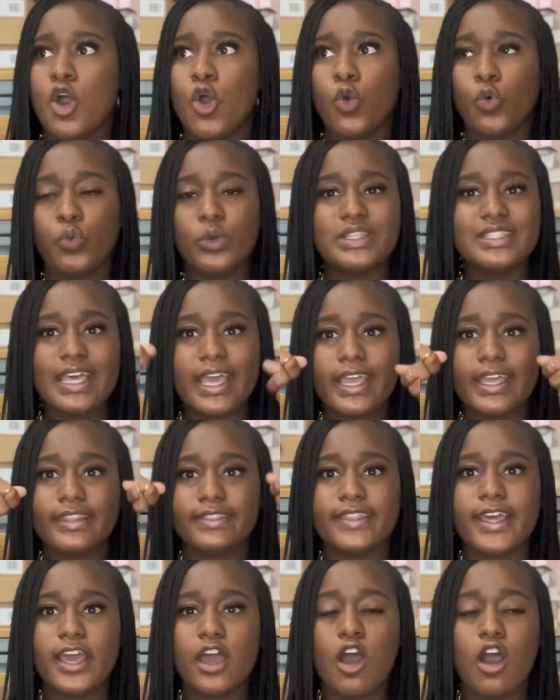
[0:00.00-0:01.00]
we
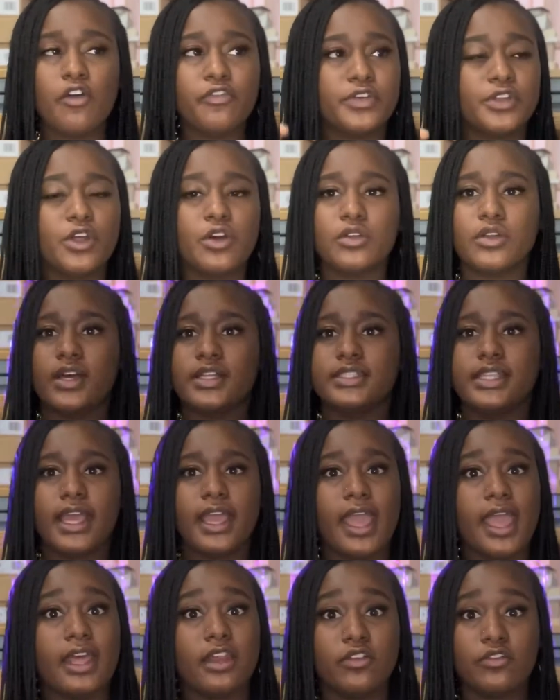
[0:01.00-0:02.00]
taking that off and on all
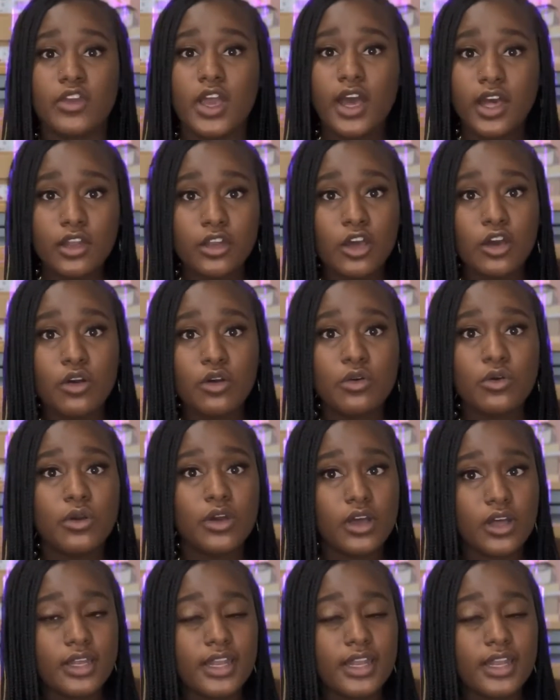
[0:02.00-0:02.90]
day. And if y'all know,